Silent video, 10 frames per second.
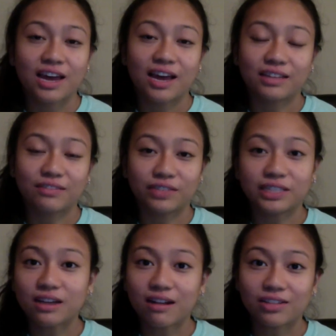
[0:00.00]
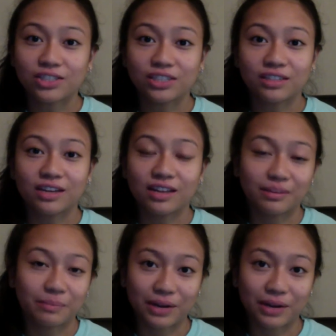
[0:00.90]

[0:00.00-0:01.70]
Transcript: and then physiology, and then